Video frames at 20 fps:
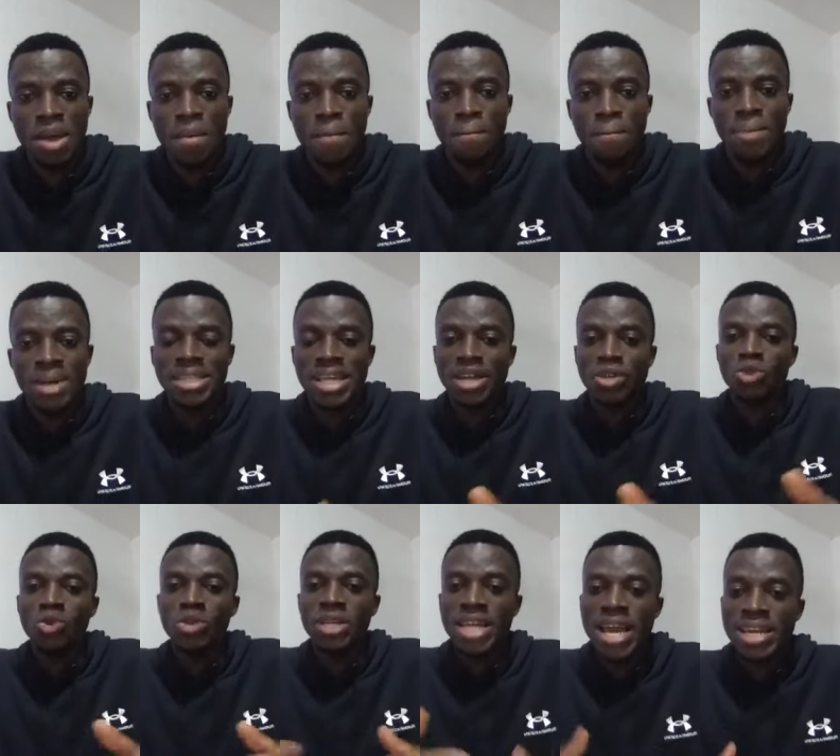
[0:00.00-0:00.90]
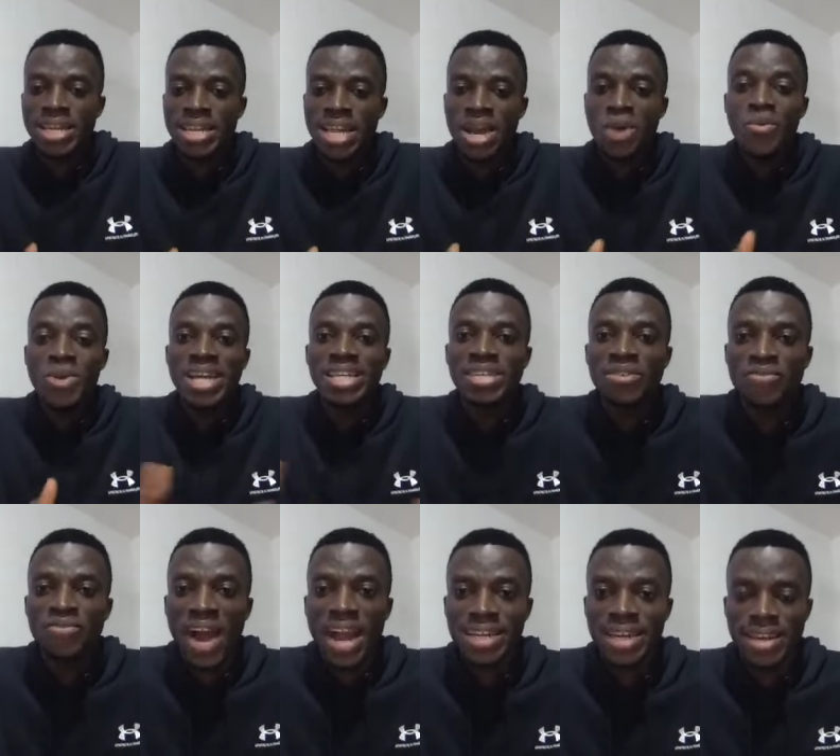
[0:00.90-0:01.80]
but I the you, we are
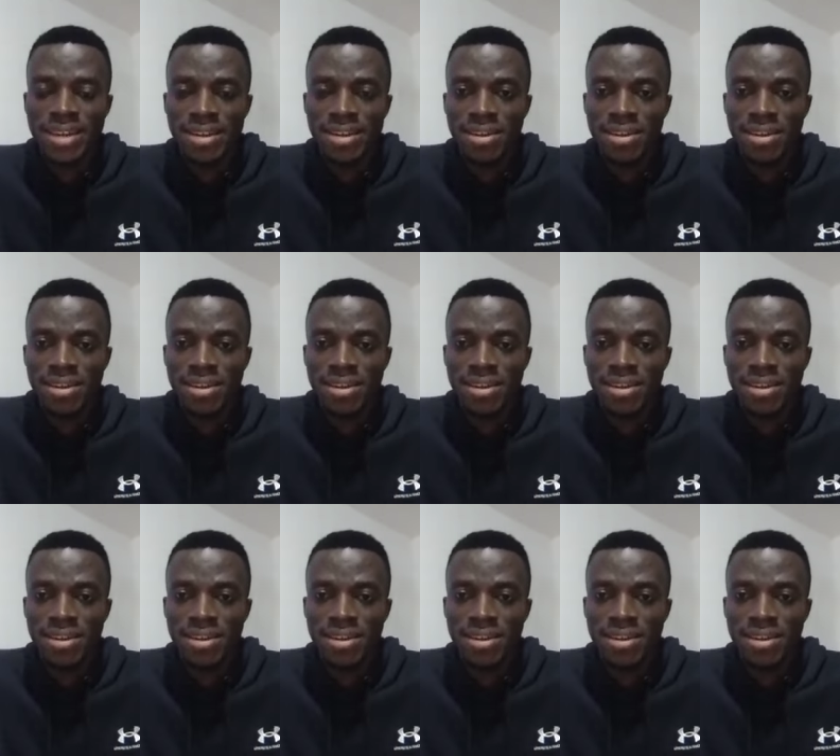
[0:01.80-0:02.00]
divided